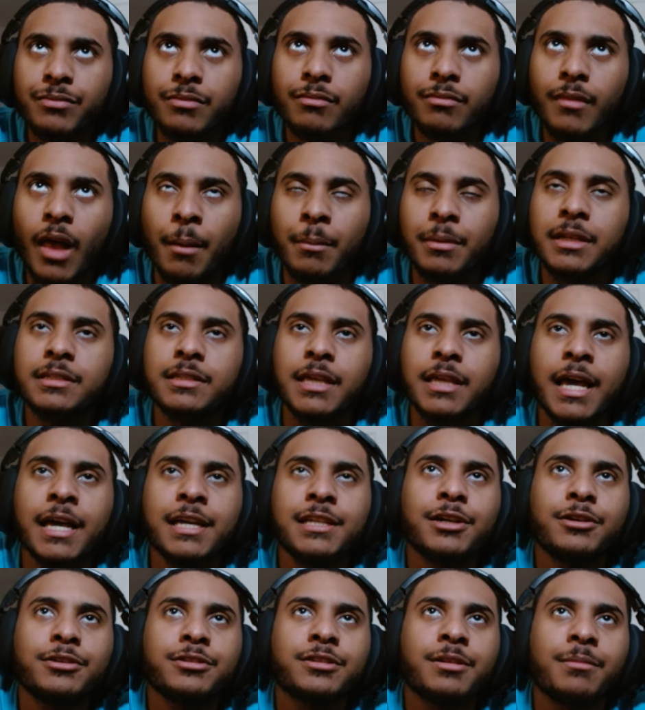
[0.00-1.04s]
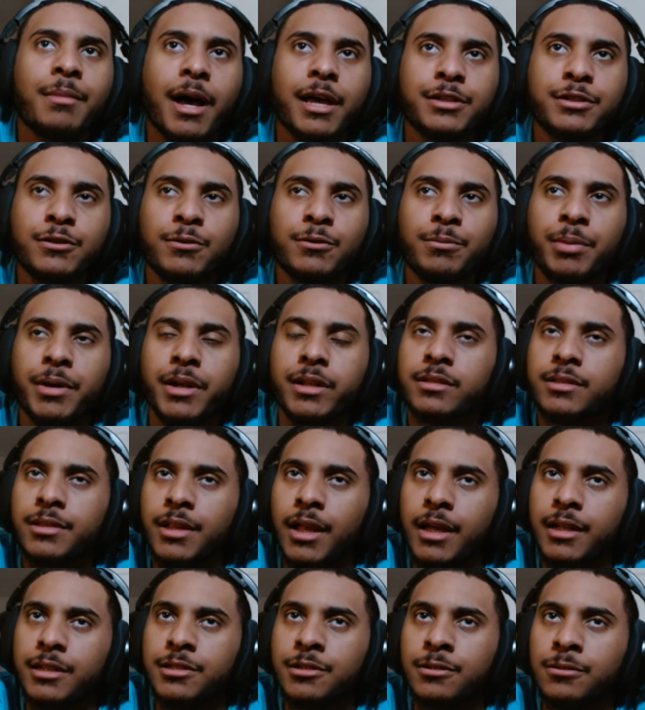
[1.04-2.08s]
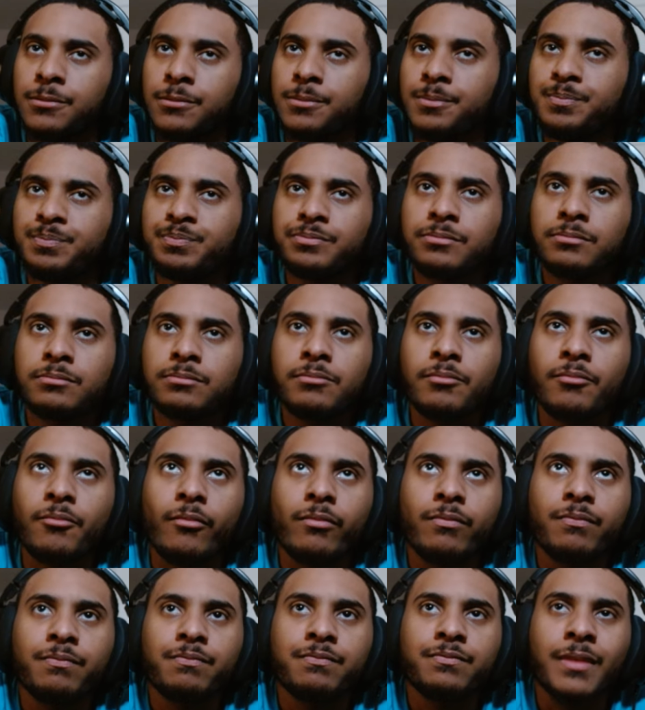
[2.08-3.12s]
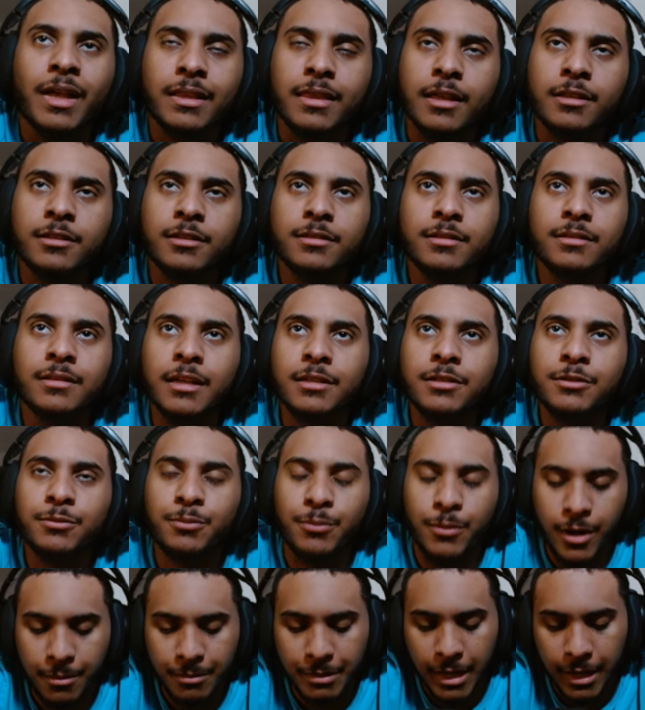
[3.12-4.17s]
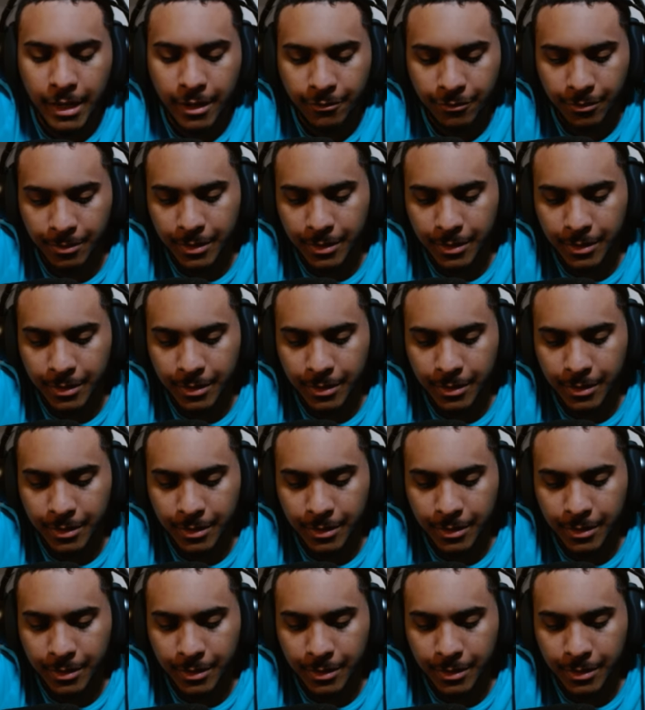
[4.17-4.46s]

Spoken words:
he's AGL Zamasu, but in slot 2. That's what I'm getting from